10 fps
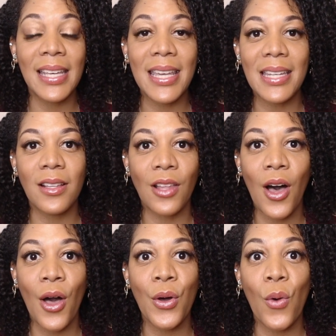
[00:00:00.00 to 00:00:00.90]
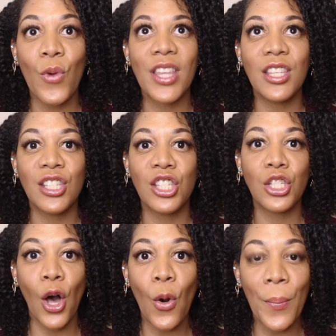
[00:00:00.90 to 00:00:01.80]
to get along with
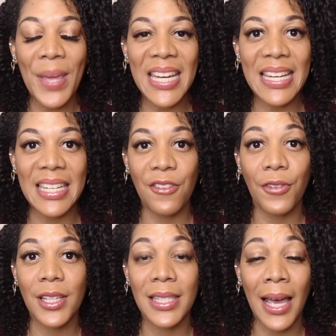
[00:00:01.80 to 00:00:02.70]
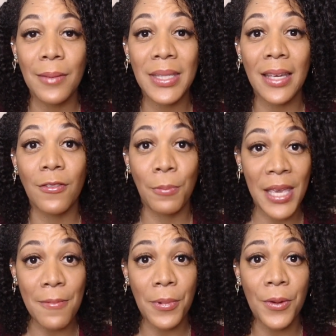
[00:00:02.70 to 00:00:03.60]
so many different types of
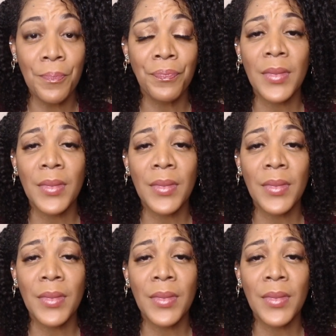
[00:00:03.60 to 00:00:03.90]
people,